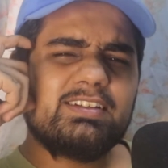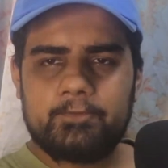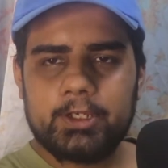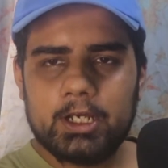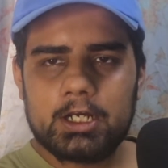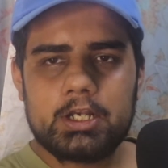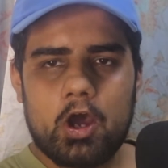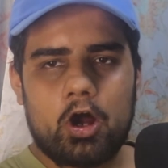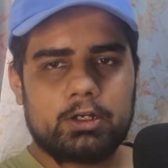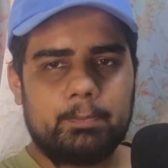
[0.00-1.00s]
Fear
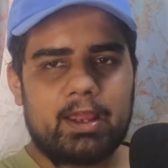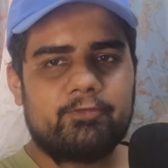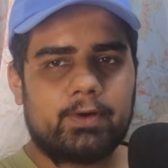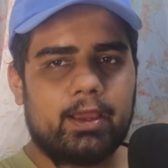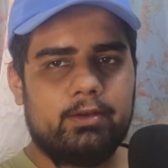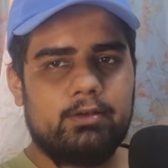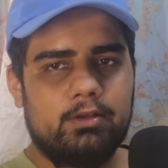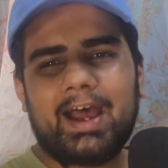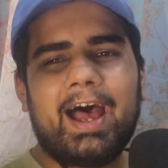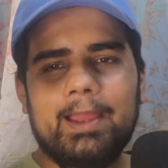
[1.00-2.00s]
not, my friend.
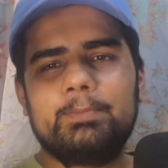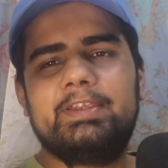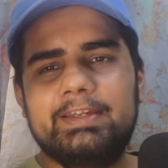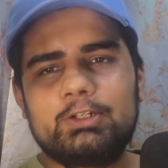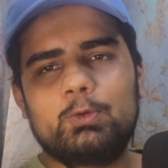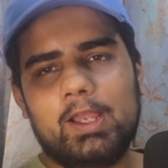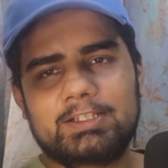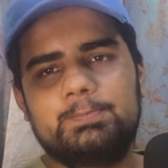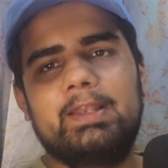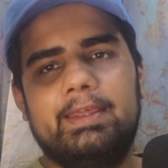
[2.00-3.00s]
I'm here to
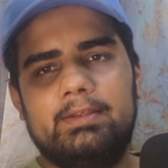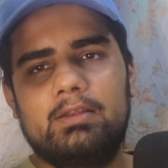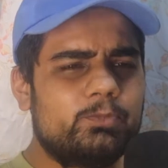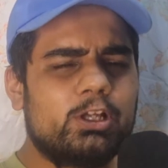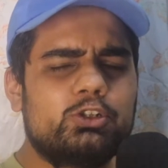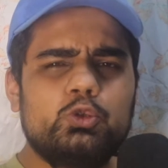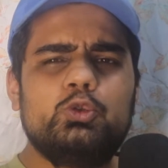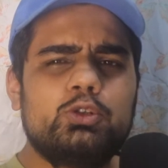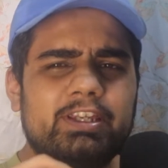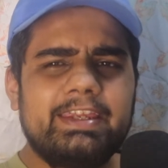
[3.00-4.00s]
explain. The
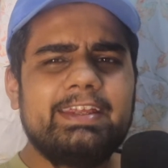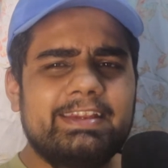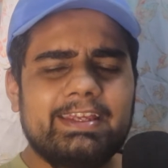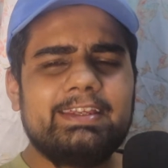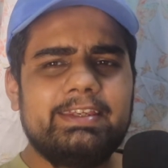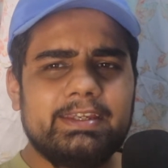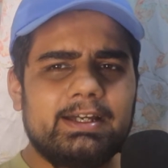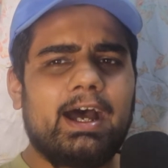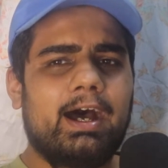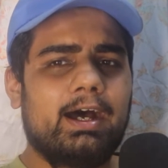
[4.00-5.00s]
two key things here
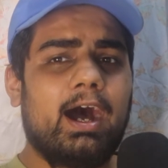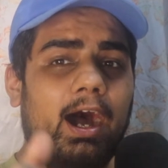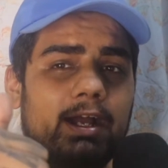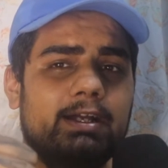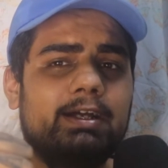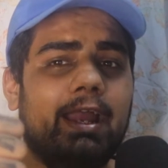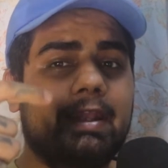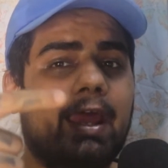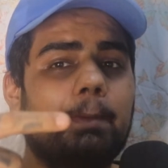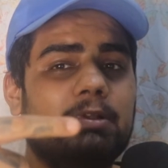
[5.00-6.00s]
are hunger and
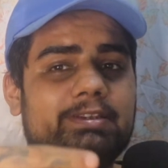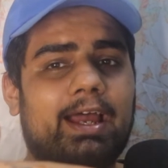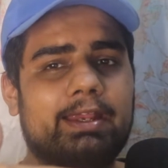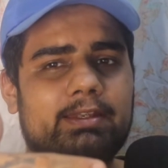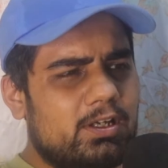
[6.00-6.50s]
appetite.